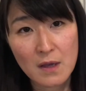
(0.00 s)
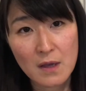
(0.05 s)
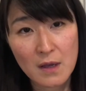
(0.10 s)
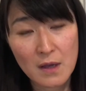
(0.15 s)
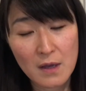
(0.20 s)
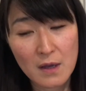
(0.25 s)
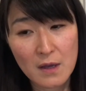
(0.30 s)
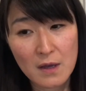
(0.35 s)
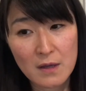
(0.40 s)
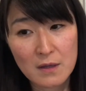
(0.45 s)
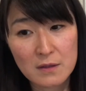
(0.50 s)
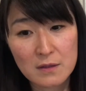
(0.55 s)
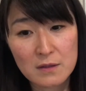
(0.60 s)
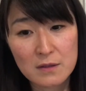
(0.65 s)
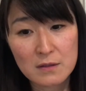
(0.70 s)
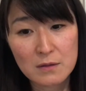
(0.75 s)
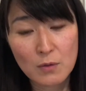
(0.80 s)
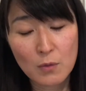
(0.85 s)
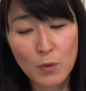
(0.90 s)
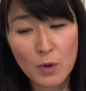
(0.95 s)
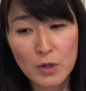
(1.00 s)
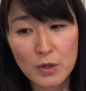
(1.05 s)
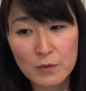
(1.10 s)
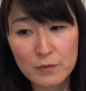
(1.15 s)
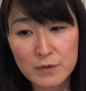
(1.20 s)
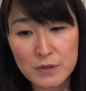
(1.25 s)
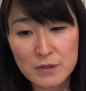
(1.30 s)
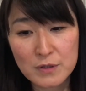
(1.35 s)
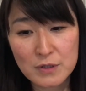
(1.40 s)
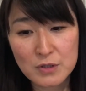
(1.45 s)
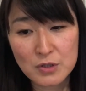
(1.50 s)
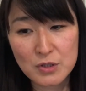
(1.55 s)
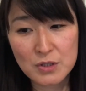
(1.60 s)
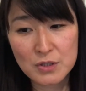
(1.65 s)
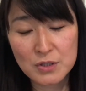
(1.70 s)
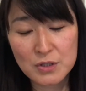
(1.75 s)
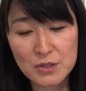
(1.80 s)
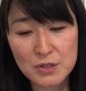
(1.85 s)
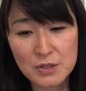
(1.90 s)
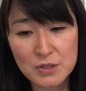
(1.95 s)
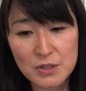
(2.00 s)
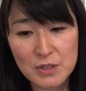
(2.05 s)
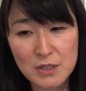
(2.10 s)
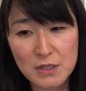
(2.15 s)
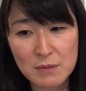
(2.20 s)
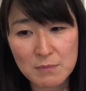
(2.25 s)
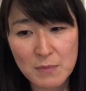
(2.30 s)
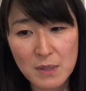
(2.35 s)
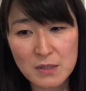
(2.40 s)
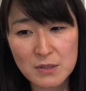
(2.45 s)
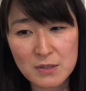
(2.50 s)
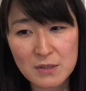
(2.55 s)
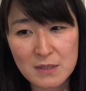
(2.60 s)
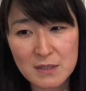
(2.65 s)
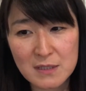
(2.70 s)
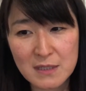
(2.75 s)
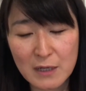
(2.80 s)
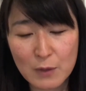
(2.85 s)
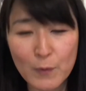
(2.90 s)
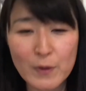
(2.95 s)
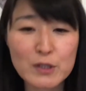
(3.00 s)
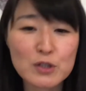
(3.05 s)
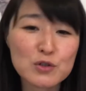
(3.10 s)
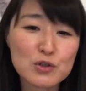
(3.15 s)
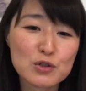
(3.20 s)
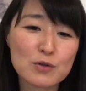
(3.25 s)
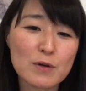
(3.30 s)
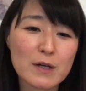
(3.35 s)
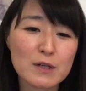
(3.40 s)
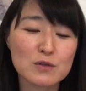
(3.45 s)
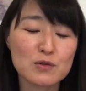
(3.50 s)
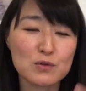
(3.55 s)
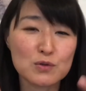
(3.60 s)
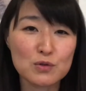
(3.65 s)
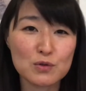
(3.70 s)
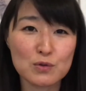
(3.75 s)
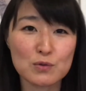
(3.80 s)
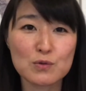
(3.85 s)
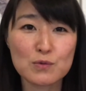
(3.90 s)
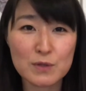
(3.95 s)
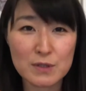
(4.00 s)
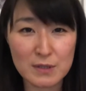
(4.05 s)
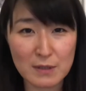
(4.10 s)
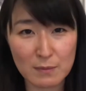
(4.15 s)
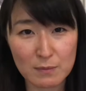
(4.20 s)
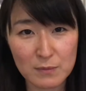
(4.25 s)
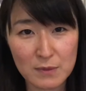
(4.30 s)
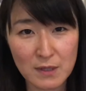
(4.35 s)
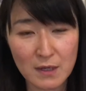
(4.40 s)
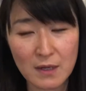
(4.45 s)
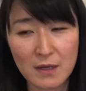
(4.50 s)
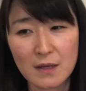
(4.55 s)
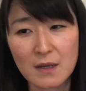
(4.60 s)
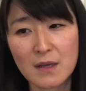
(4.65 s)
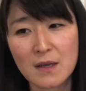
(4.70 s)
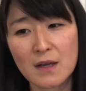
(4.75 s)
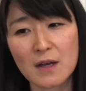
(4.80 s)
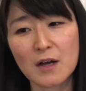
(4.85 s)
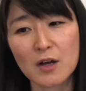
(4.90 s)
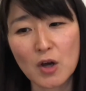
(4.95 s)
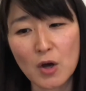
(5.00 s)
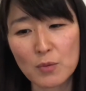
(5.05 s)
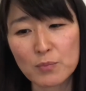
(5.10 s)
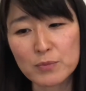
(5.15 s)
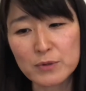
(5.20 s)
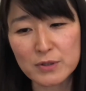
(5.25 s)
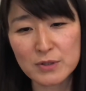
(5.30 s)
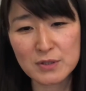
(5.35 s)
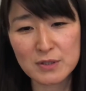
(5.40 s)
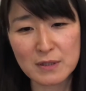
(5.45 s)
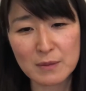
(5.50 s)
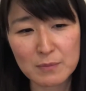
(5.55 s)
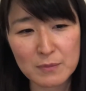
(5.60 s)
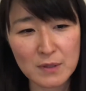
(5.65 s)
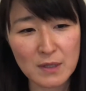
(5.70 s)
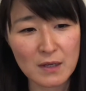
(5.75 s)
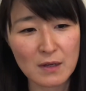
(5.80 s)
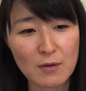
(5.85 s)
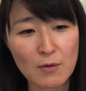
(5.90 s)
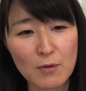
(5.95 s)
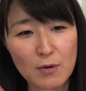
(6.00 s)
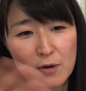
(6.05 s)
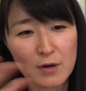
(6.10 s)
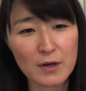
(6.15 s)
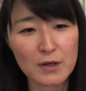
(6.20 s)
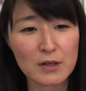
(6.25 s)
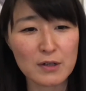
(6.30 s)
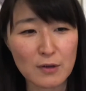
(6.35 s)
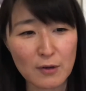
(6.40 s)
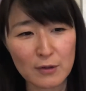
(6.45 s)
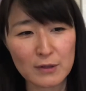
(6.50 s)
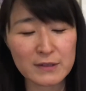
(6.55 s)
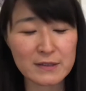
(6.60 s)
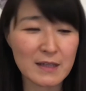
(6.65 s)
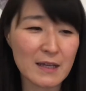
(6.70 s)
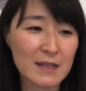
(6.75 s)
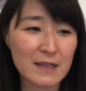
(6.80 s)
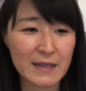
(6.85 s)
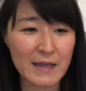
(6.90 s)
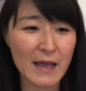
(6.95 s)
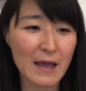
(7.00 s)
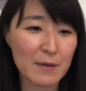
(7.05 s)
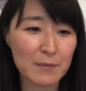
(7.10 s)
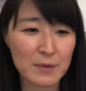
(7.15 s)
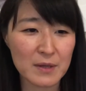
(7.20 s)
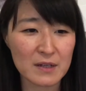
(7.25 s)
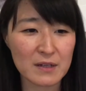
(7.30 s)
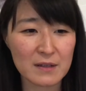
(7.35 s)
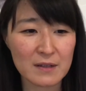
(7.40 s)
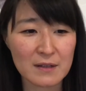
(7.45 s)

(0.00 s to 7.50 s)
And one of the suggestions he mentioned is like when you try to do something, accomplish something, or daily habit,